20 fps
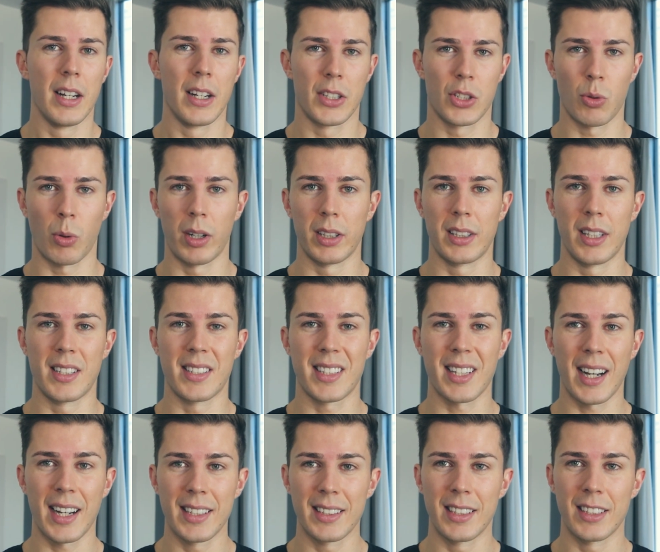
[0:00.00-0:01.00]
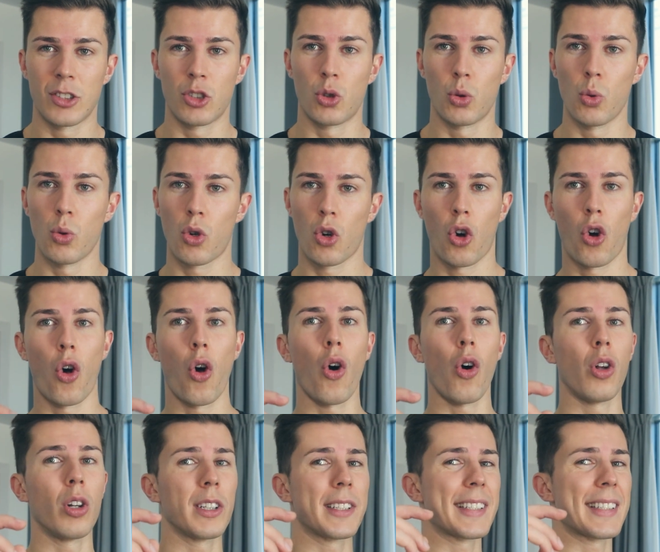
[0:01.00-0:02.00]
So I decided to
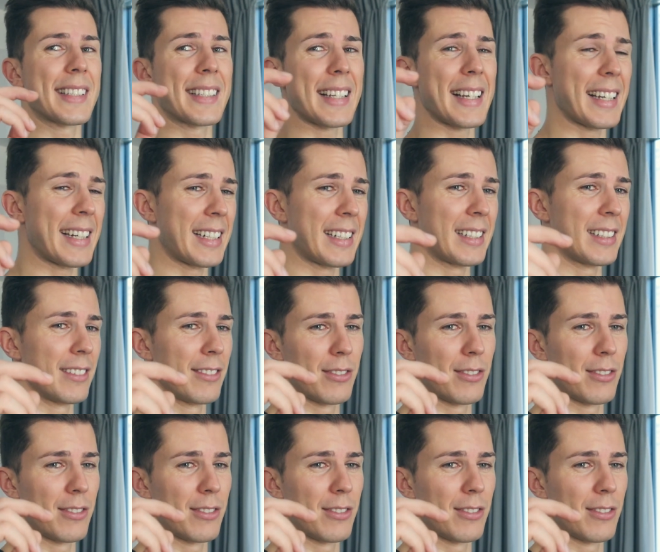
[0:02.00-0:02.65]
call sick